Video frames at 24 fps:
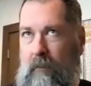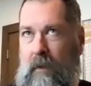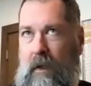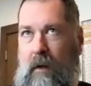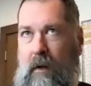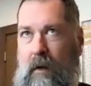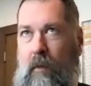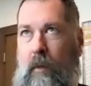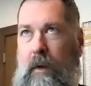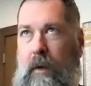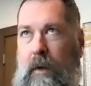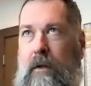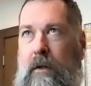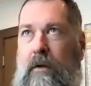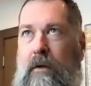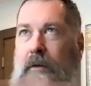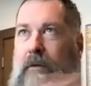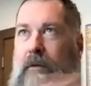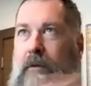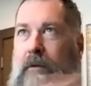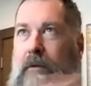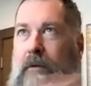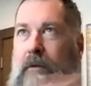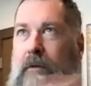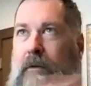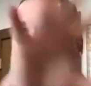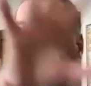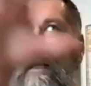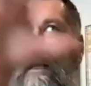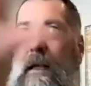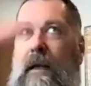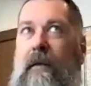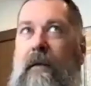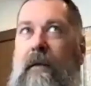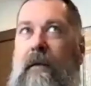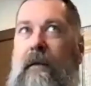weird,
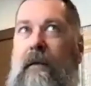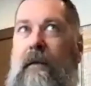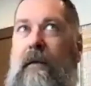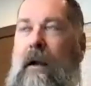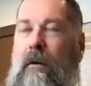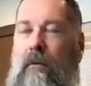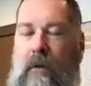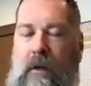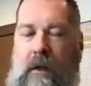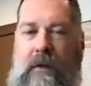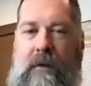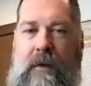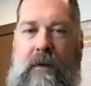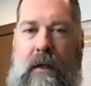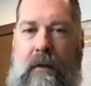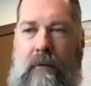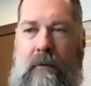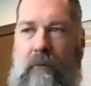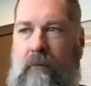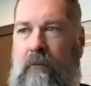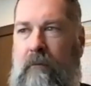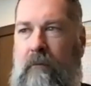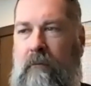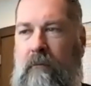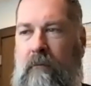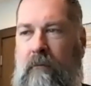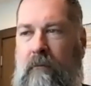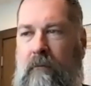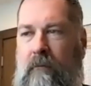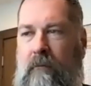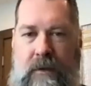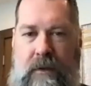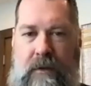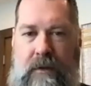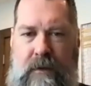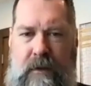like, different outlooks on
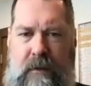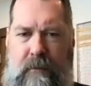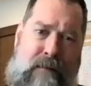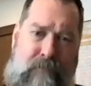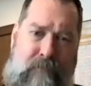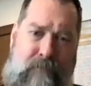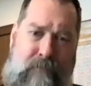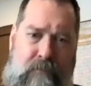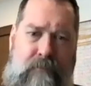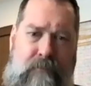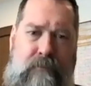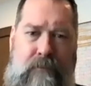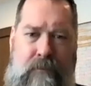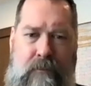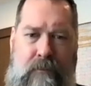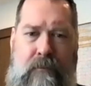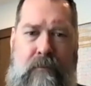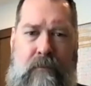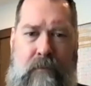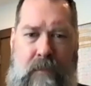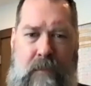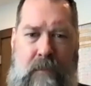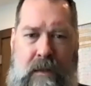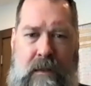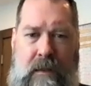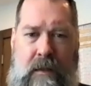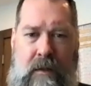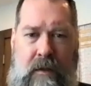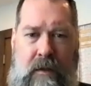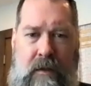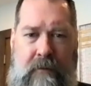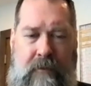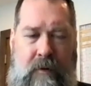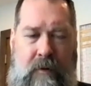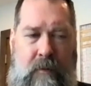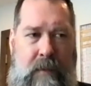religions, and a
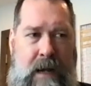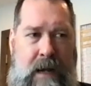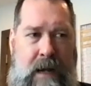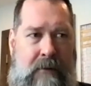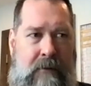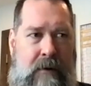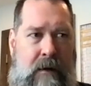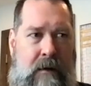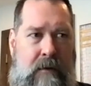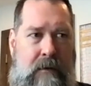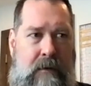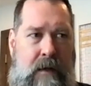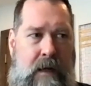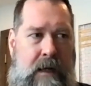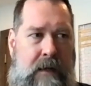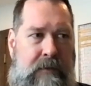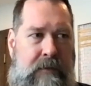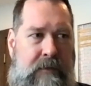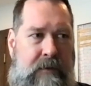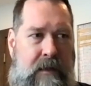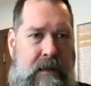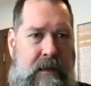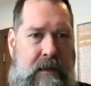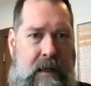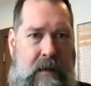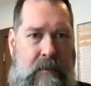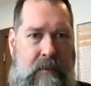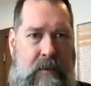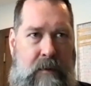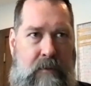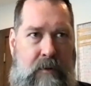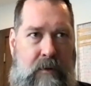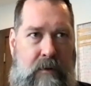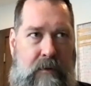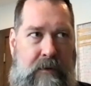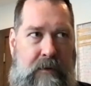little different background, I guess, than a lot
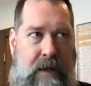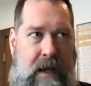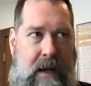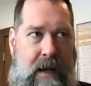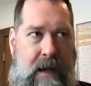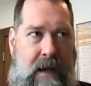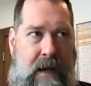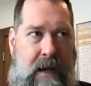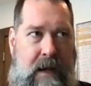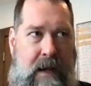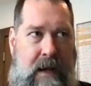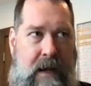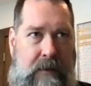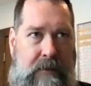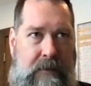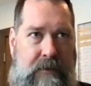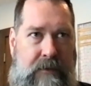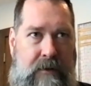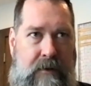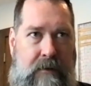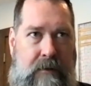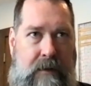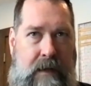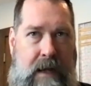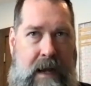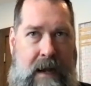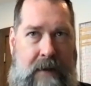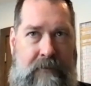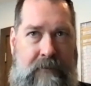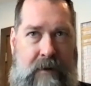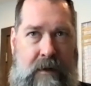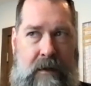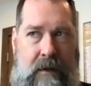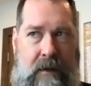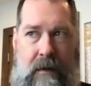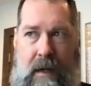of people, having Western,
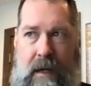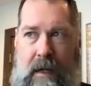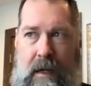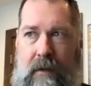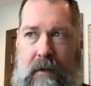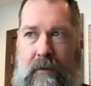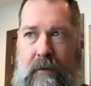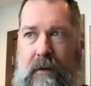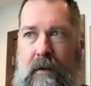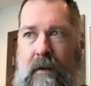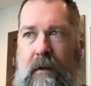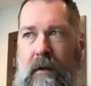African, and